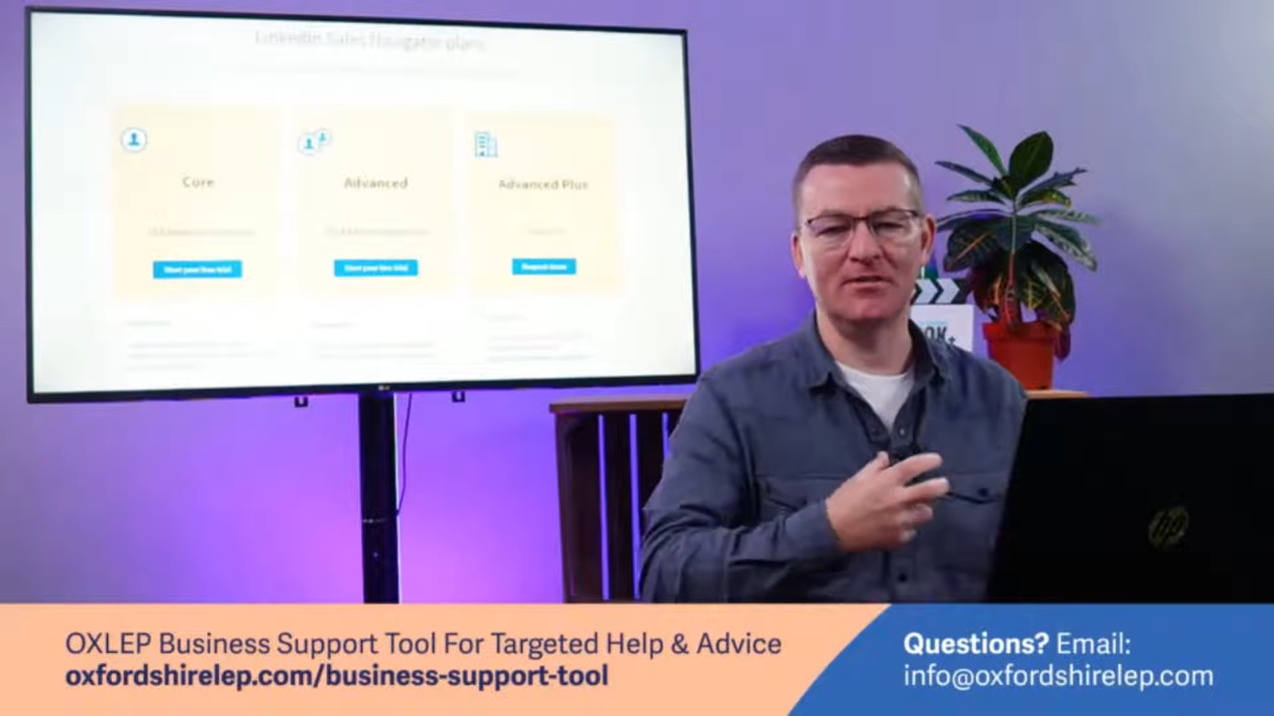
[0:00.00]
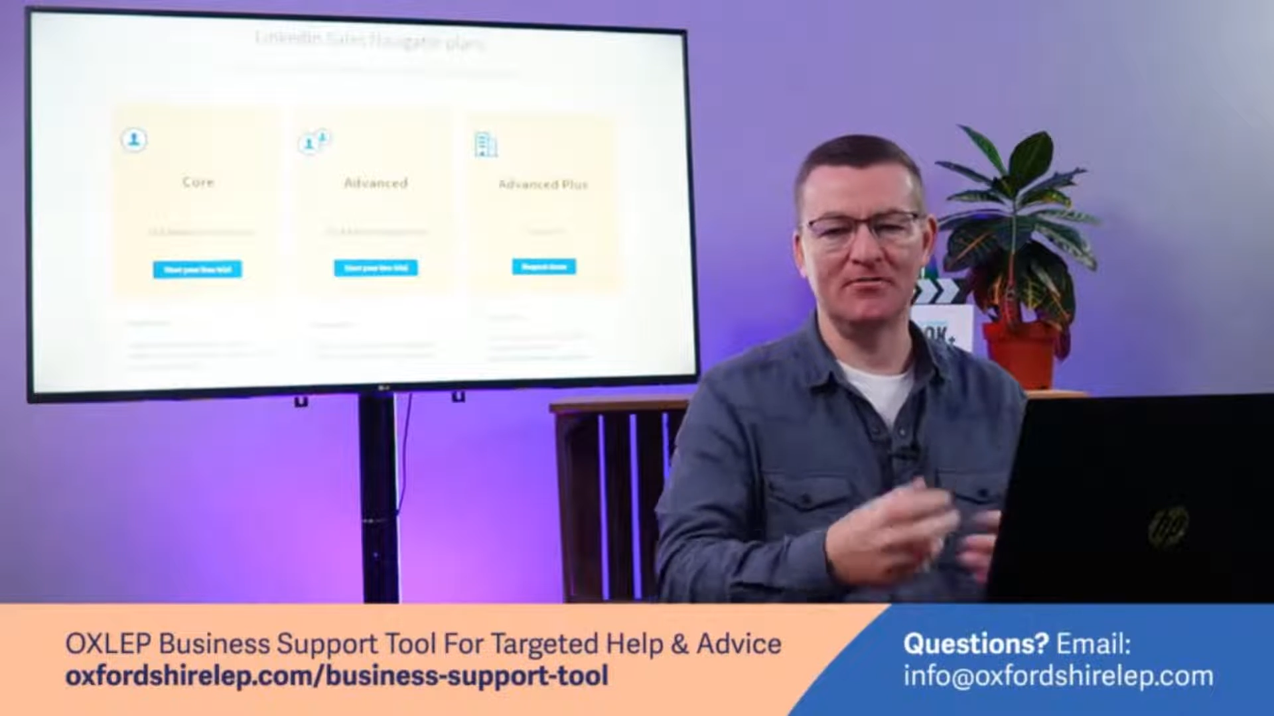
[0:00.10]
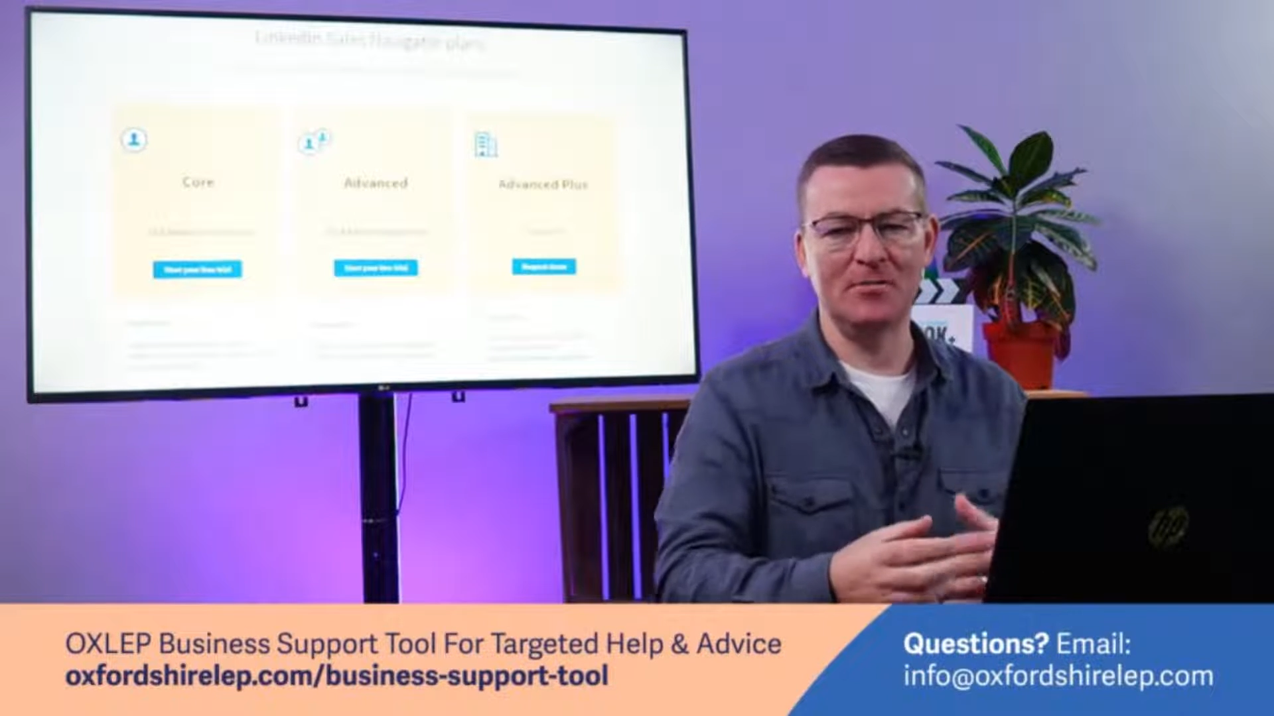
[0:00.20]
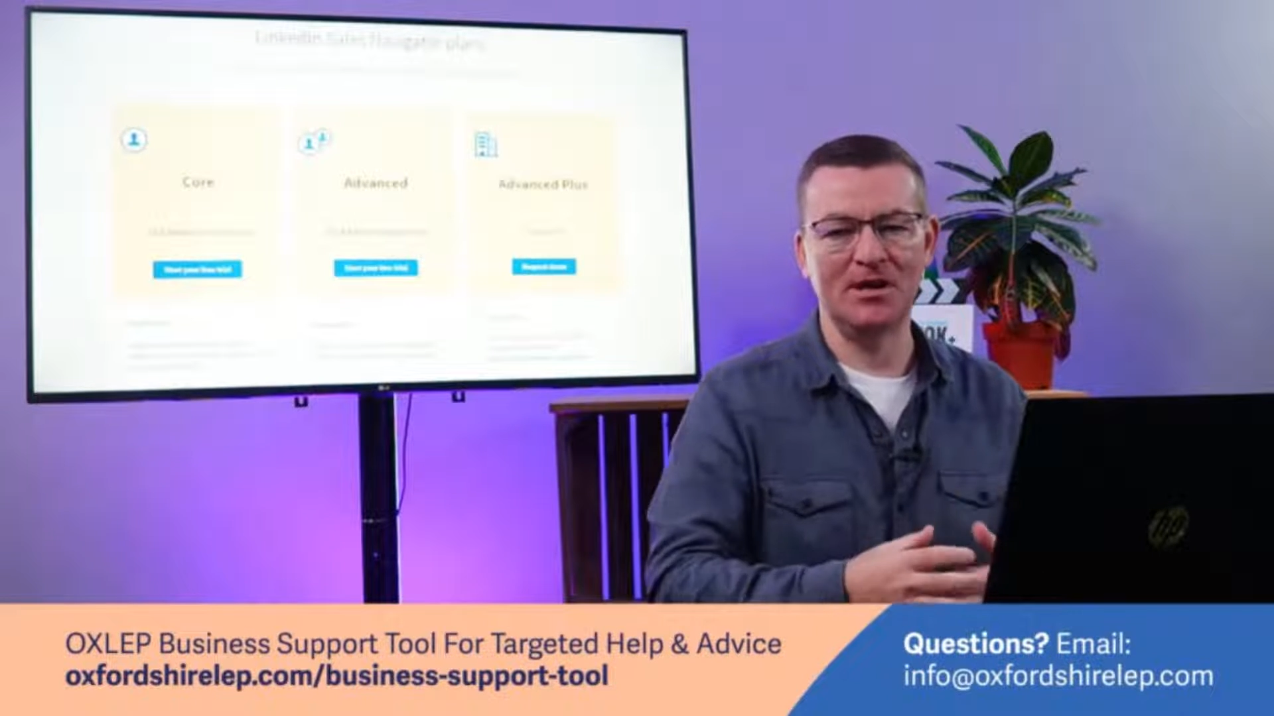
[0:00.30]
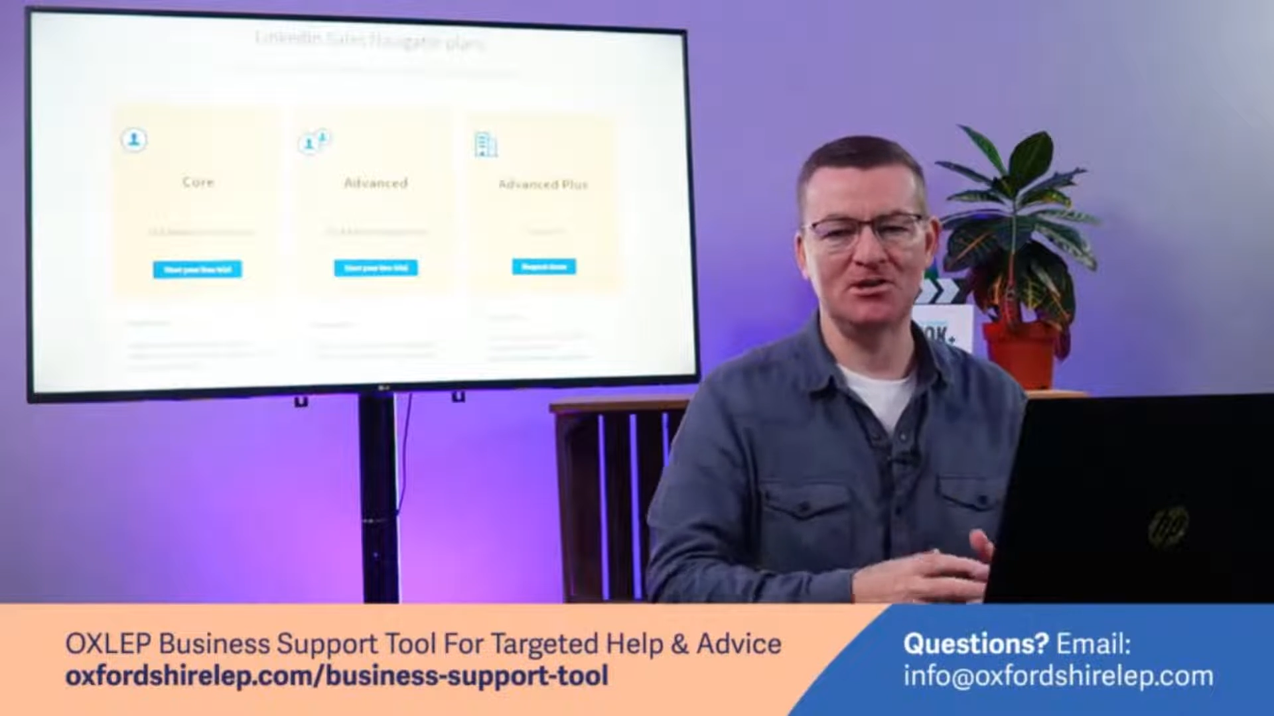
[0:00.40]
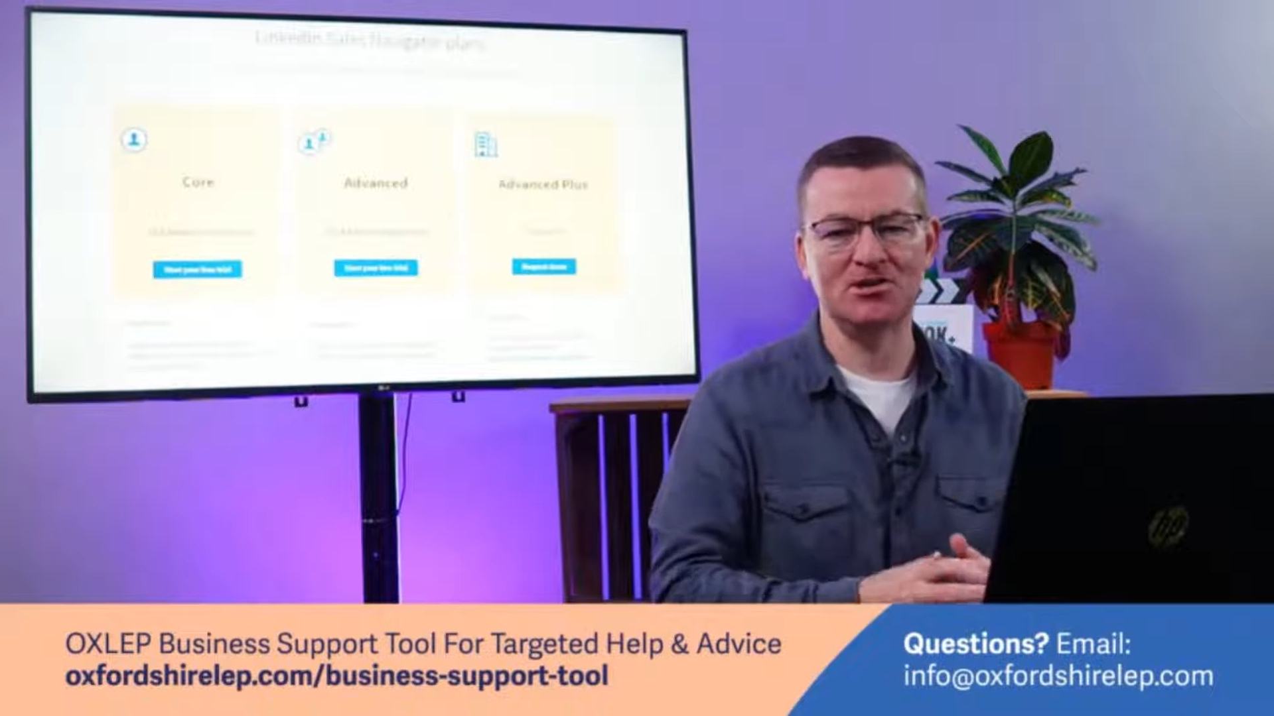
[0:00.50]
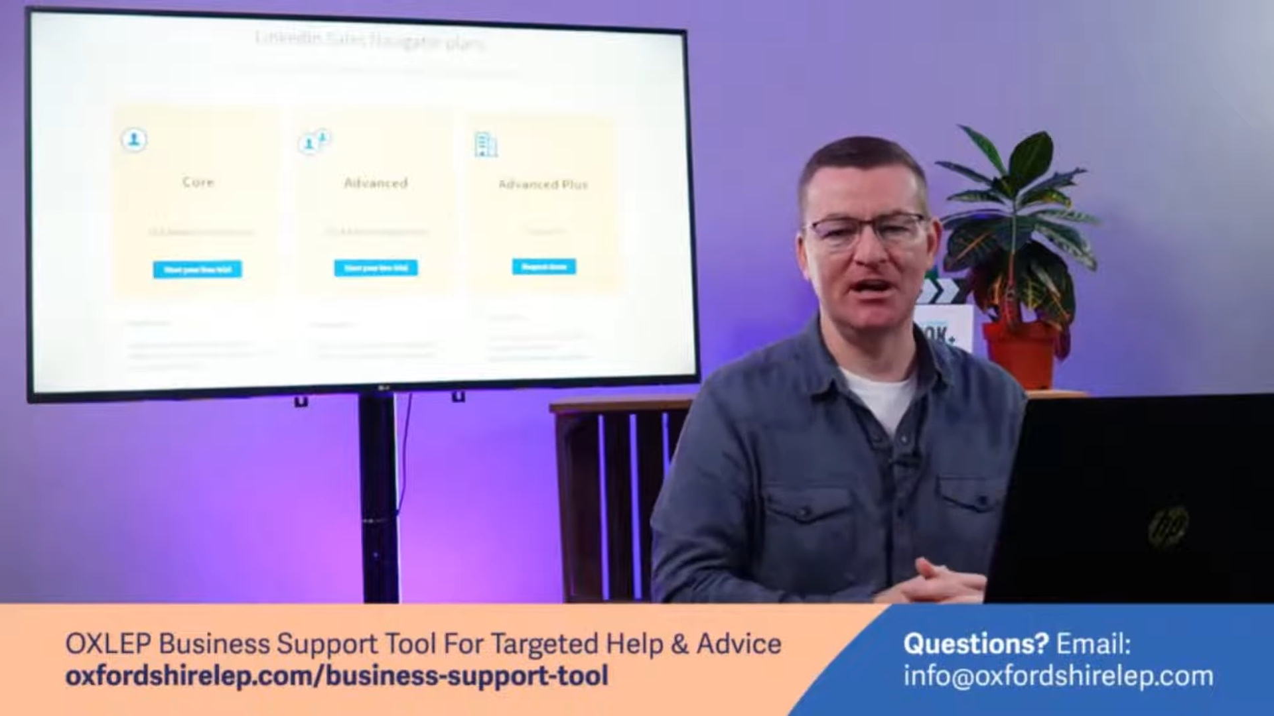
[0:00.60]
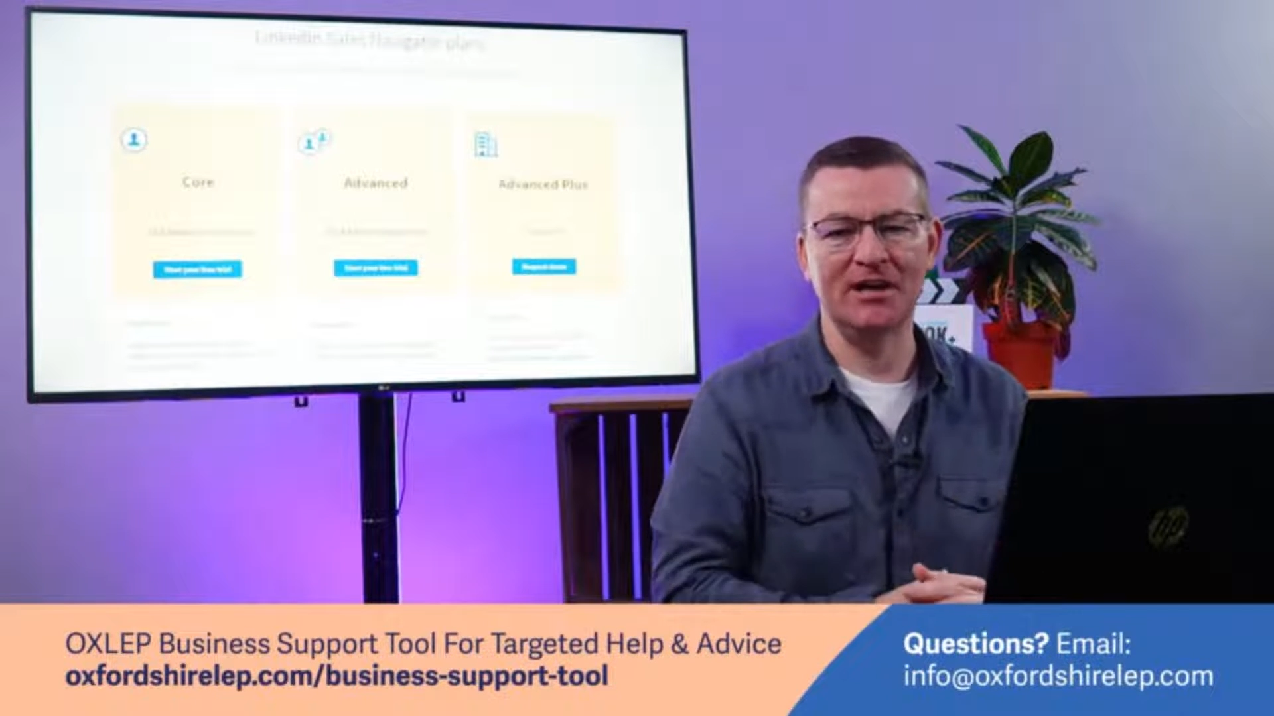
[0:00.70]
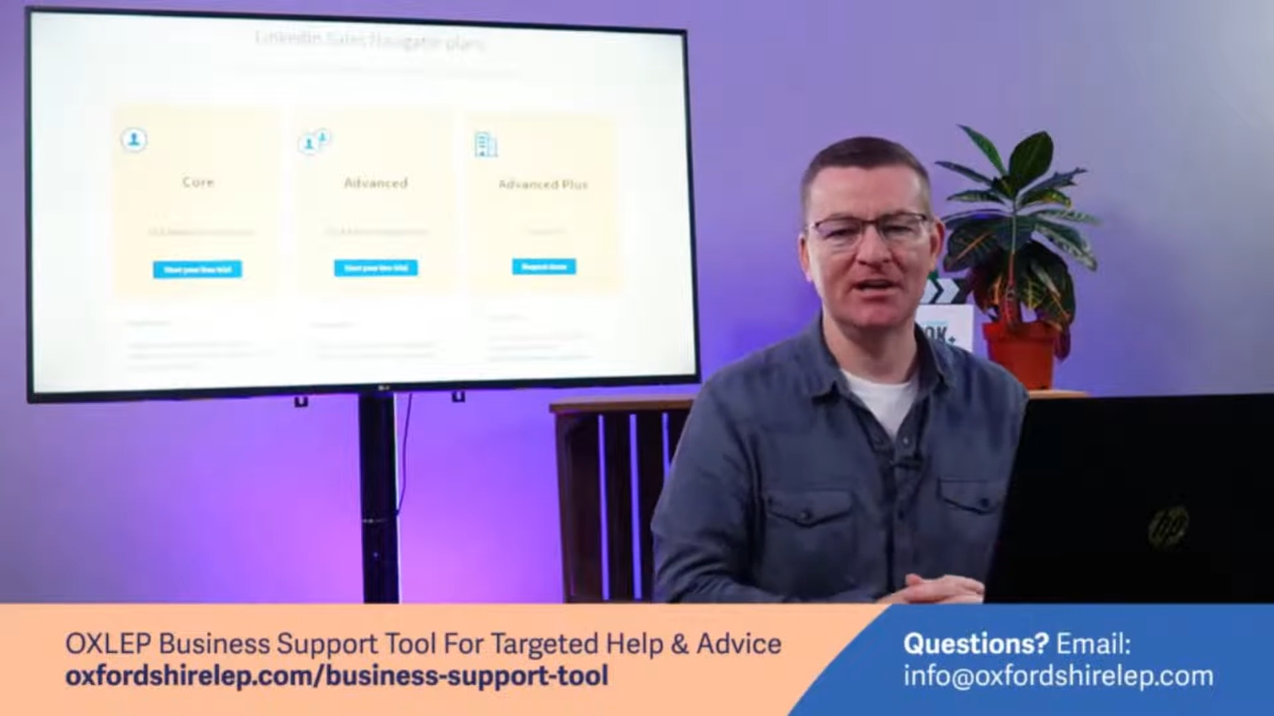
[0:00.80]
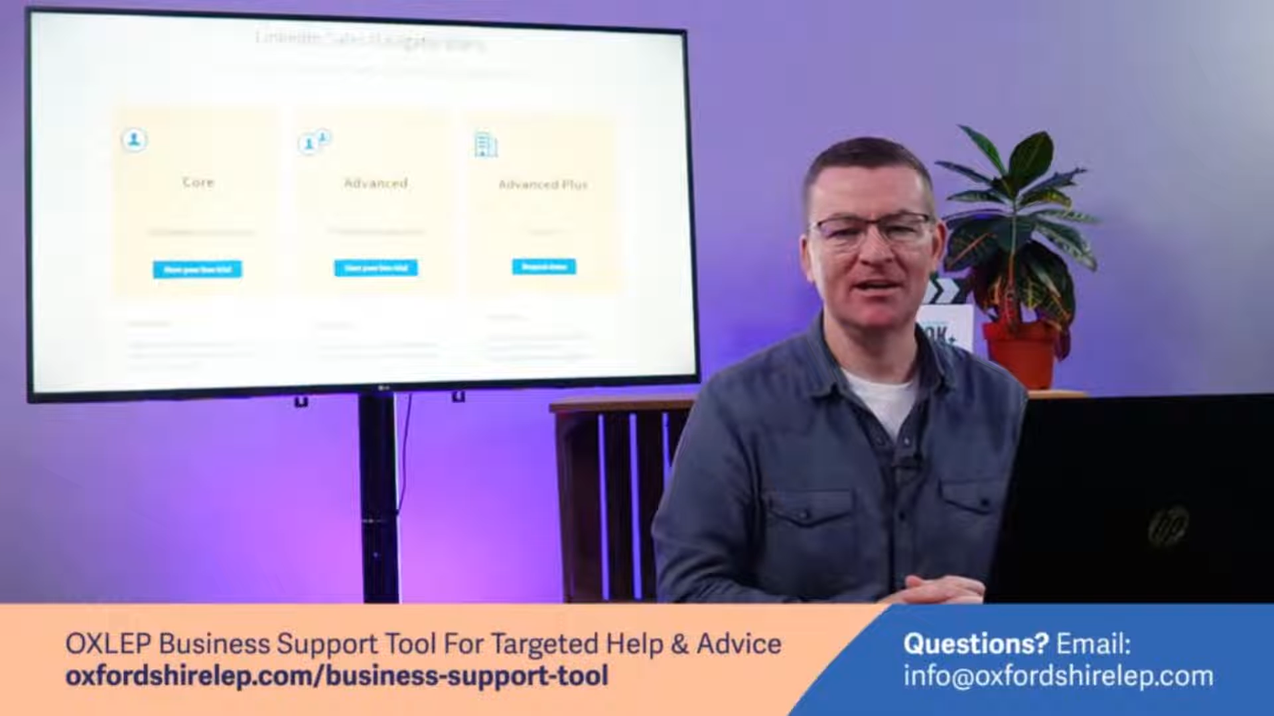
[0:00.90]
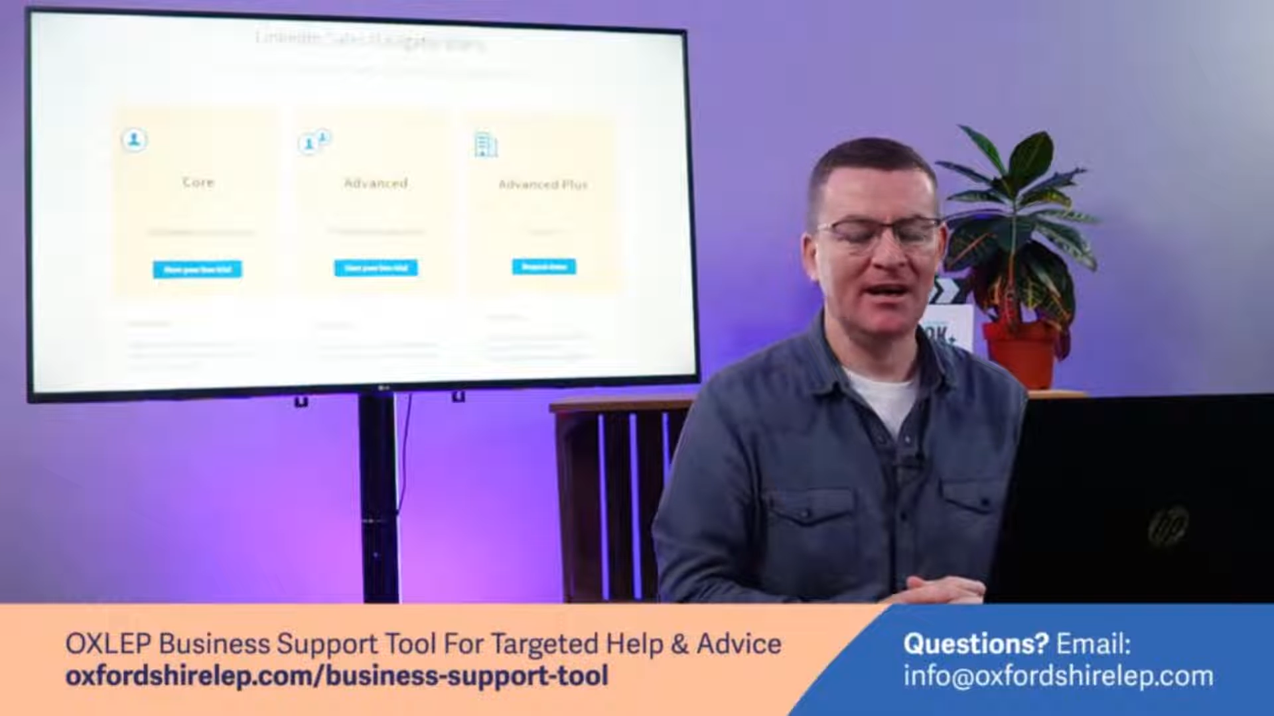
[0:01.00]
information in